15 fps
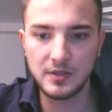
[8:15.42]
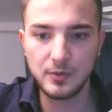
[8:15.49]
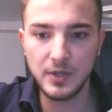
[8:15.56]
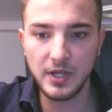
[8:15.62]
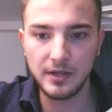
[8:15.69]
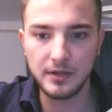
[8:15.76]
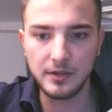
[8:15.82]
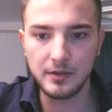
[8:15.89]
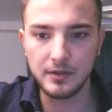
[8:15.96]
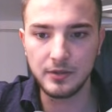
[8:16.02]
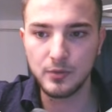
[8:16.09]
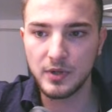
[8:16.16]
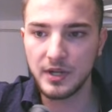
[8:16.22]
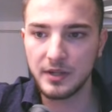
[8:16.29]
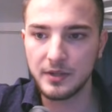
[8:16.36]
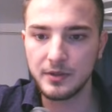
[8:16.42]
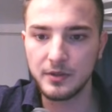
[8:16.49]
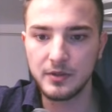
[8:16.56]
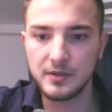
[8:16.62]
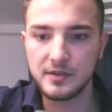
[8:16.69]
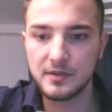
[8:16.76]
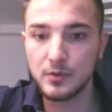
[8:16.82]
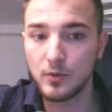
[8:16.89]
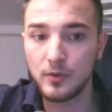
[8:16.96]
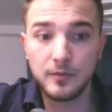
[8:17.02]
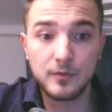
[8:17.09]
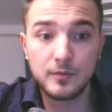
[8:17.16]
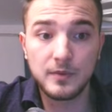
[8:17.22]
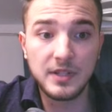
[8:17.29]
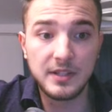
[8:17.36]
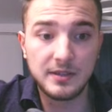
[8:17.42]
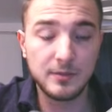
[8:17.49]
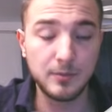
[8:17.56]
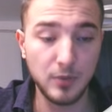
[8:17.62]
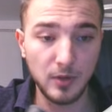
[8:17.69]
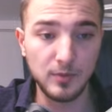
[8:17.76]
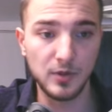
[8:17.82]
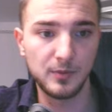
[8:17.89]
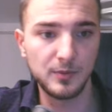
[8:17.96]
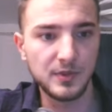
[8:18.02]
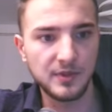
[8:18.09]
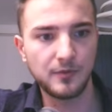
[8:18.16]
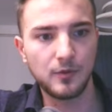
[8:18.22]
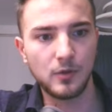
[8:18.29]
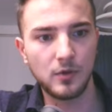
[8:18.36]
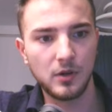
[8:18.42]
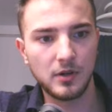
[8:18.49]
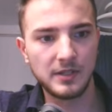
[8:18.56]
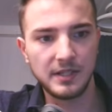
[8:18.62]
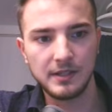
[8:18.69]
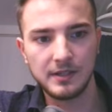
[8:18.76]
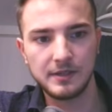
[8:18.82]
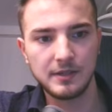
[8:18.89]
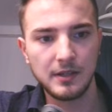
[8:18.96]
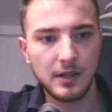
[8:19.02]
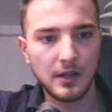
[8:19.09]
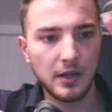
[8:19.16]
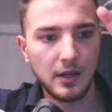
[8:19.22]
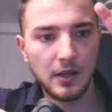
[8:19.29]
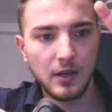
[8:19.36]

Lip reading: So yeah, you can solve these problems for this